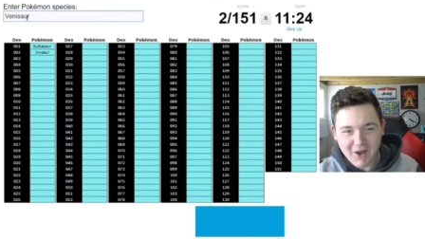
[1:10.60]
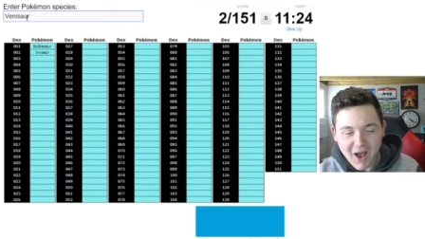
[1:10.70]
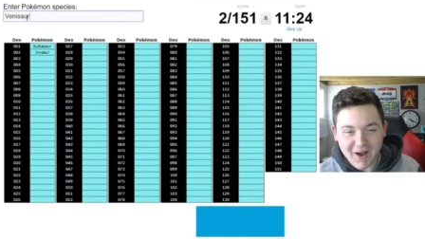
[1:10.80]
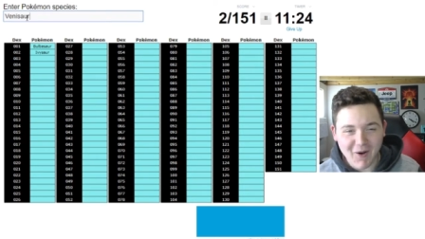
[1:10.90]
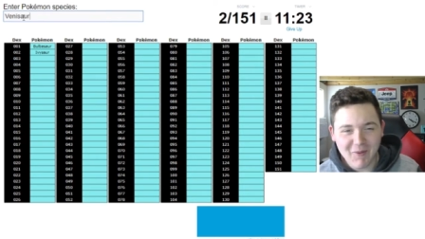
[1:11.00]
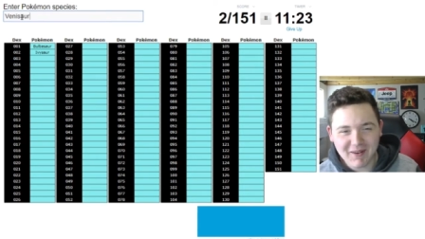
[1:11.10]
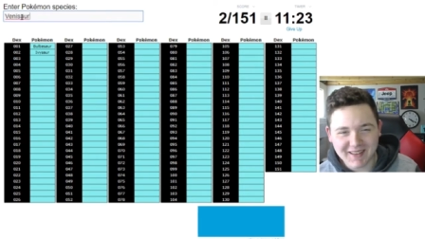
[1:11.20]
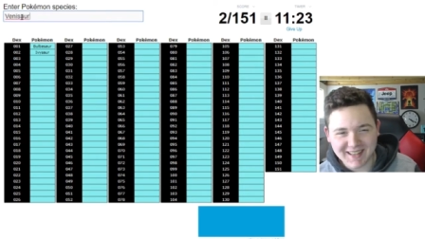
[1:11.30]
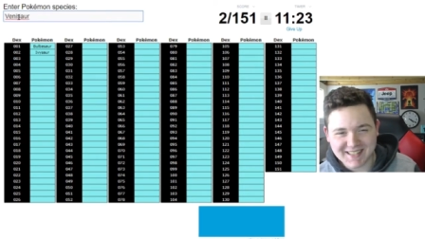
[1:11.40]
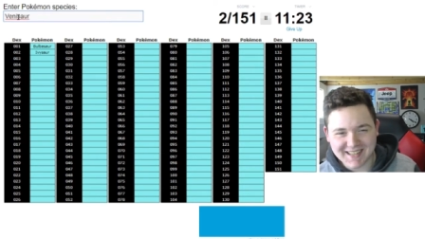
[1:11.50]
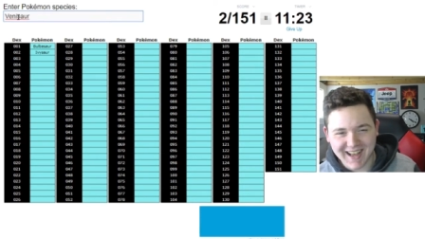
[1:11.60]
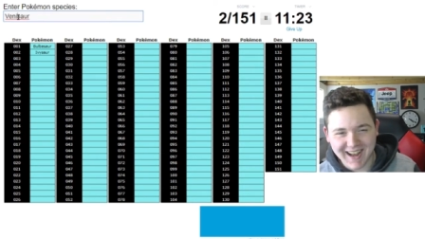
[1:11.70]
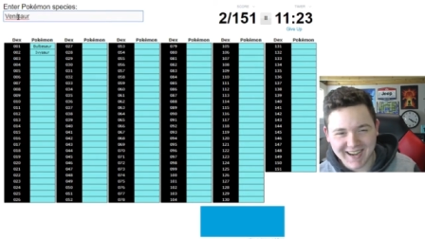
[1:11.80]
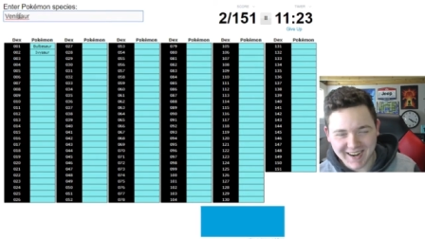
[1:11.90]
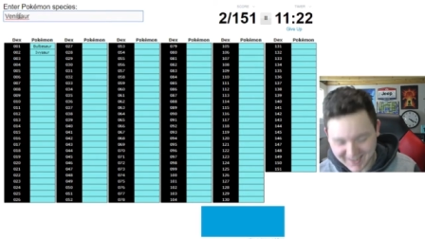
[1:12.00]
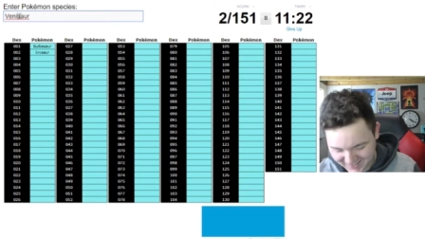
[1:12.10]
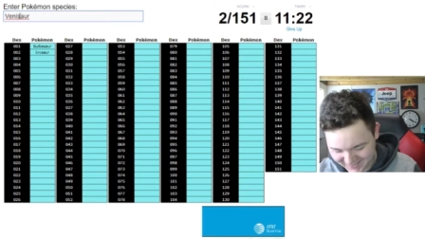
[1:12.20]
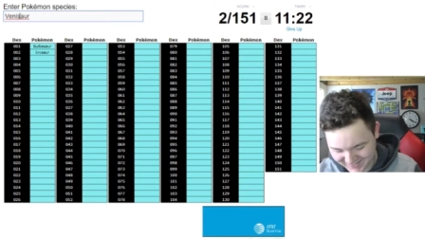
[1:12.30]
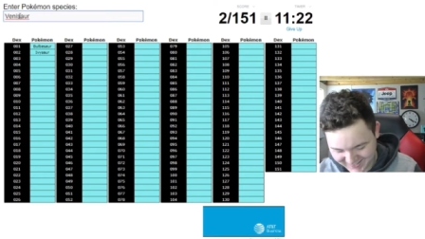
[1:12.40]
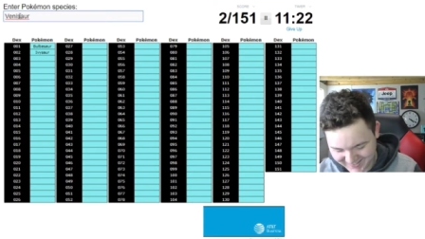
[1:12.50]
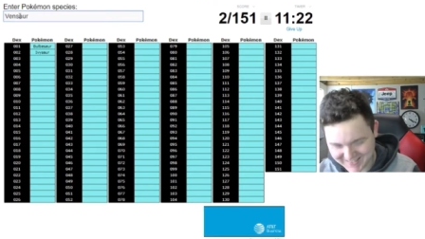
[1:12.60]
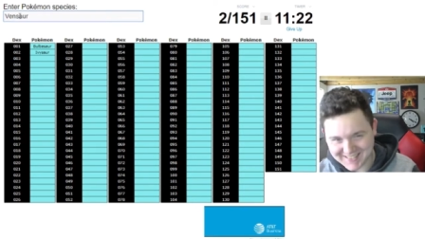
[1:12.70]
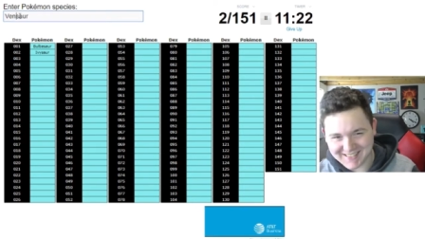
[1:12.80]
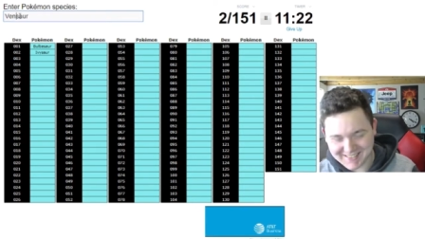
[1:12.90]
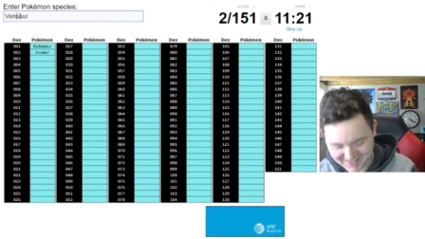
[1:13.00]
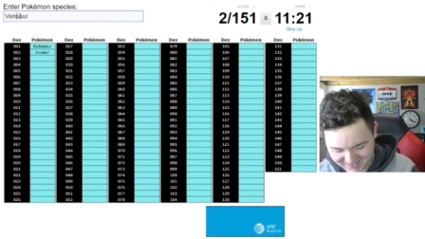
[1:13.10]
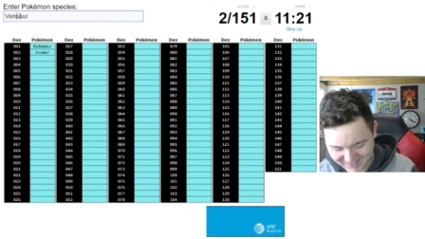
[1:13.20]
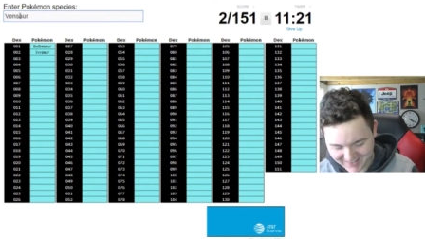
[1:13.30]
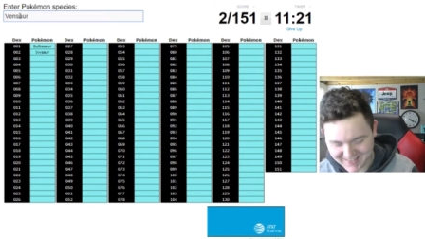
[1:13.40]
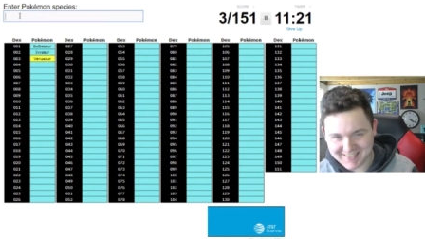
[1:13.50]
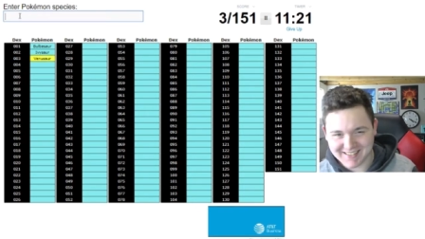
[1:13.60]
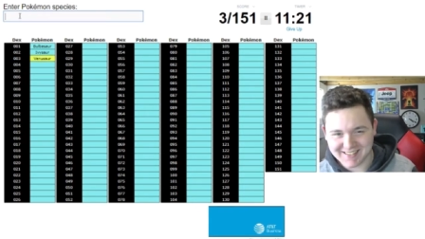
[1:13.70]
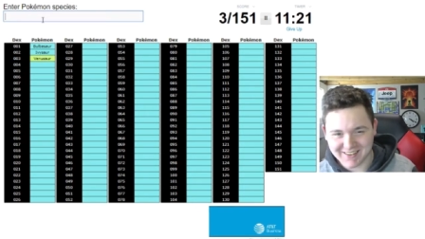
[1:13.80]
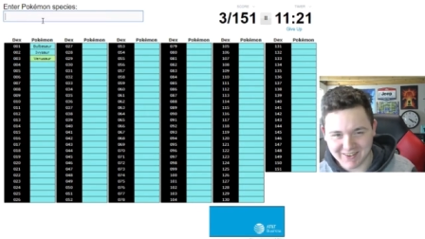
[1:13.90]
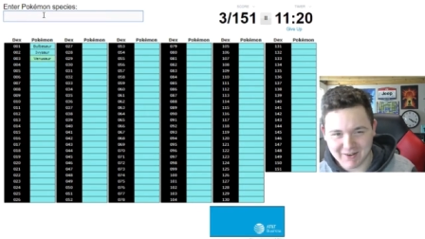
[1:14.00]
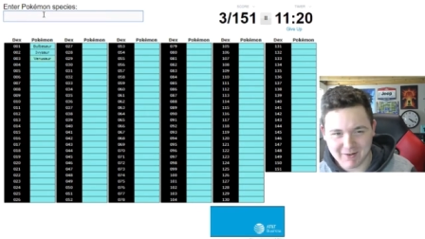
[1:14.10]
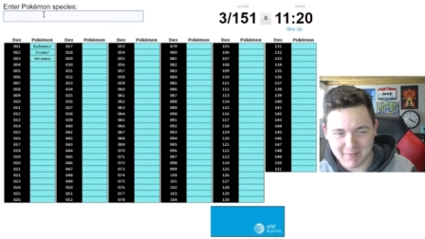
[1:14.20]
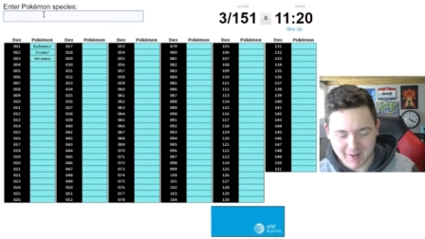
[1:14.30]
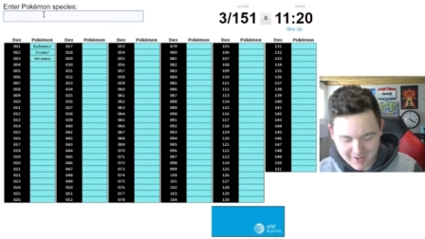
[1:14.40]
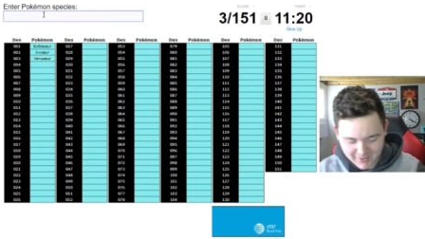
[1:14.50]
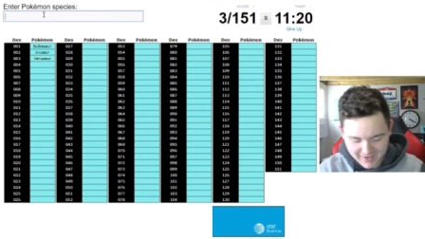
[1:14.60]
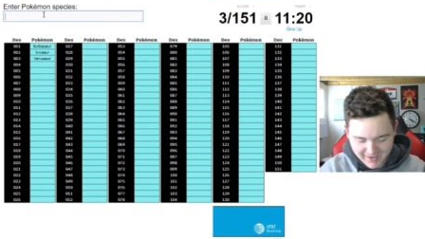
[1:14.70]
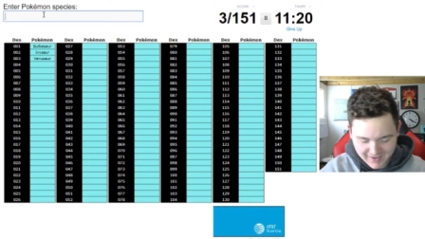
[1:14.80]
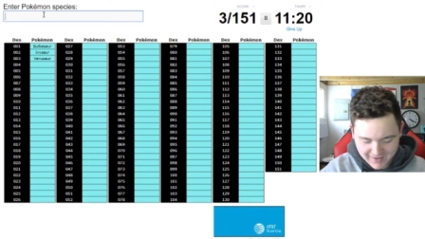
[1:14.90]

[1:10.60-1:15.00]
Oh my god, that's an I, not, oh god, this is already going bad, okay.